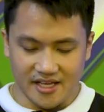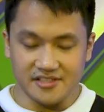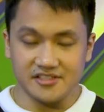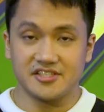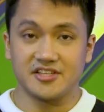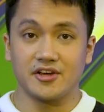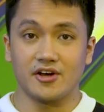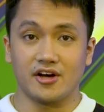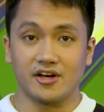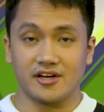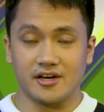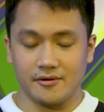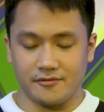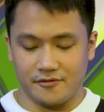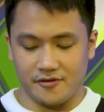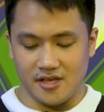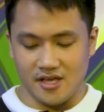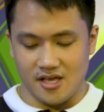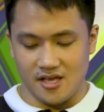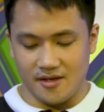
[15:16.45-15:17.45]
In
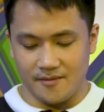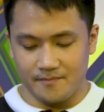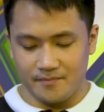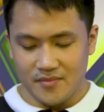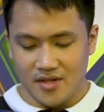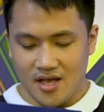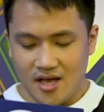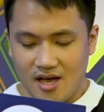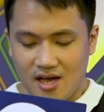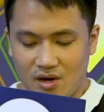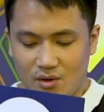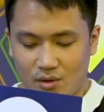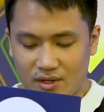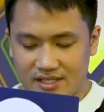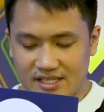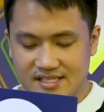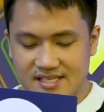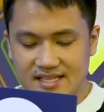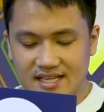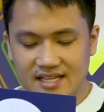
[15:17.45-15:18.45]
geography, what
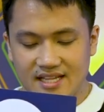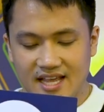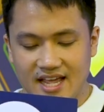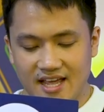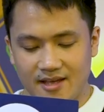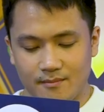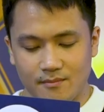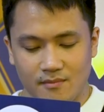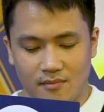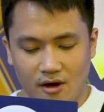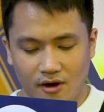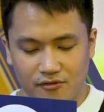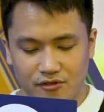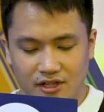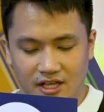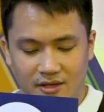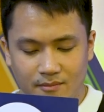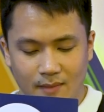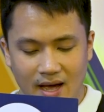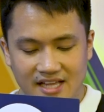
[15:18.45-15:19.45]
is the name of
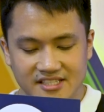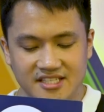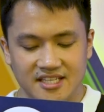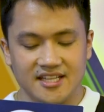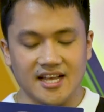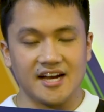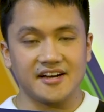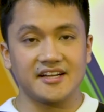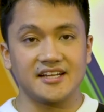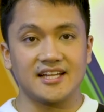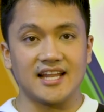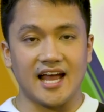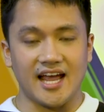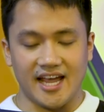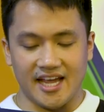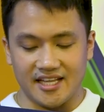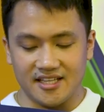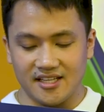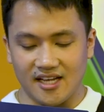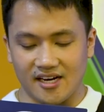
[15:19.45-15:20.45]
the imaginary
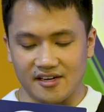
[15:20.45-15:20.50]
line